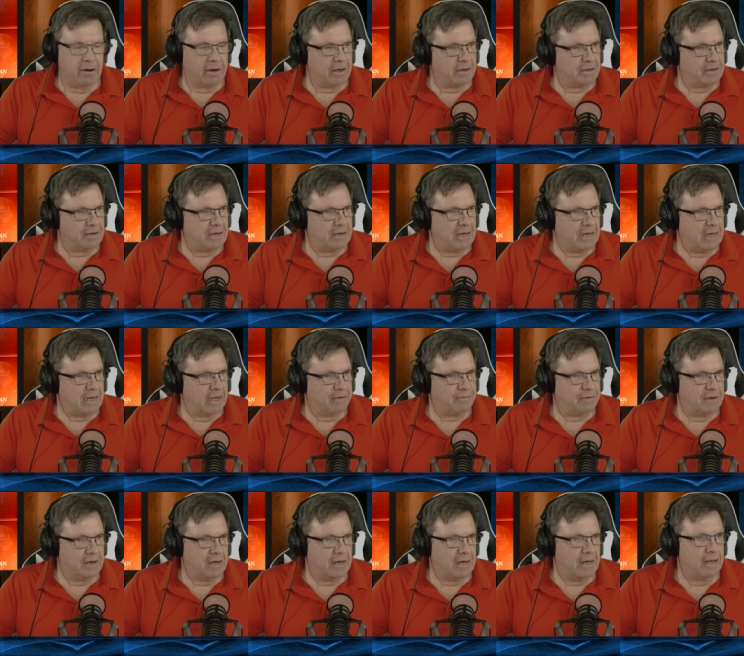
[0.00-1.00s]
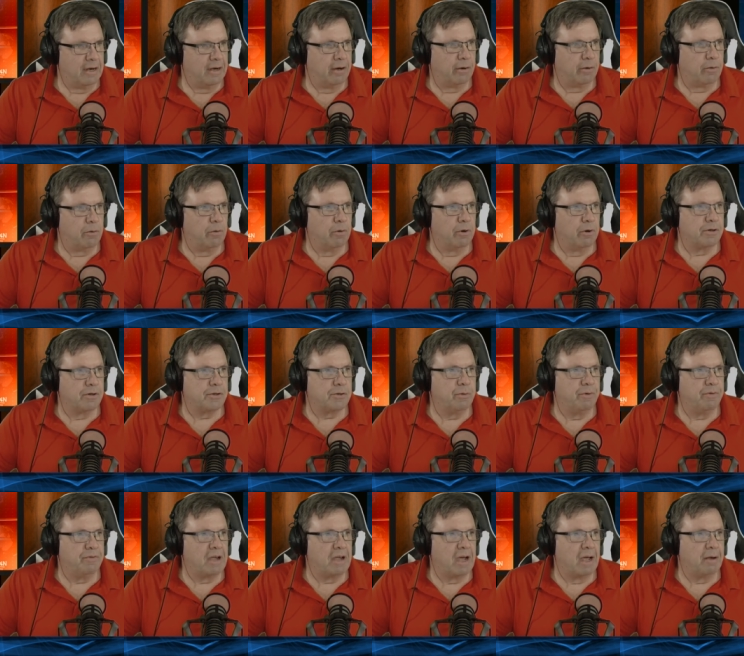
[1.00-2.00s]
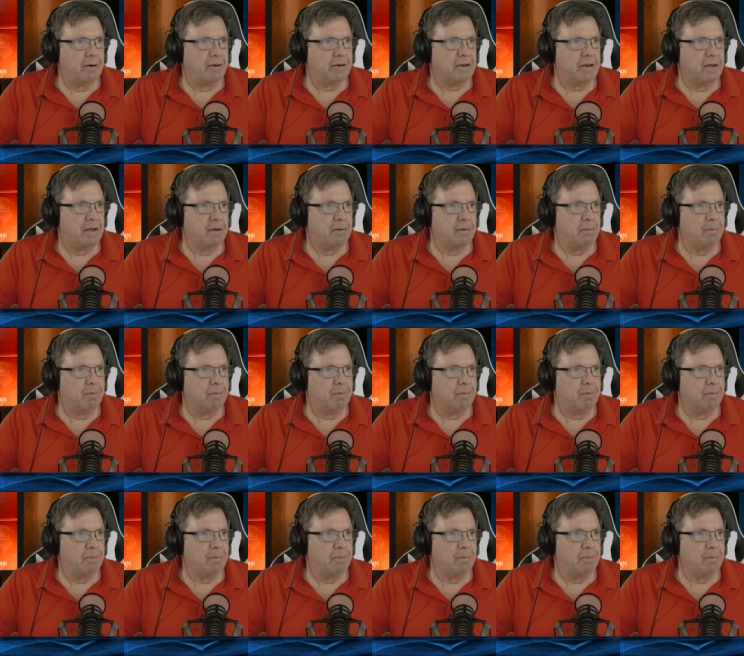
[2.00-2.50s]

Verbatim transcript: at TFNN. And of course, we've got uh,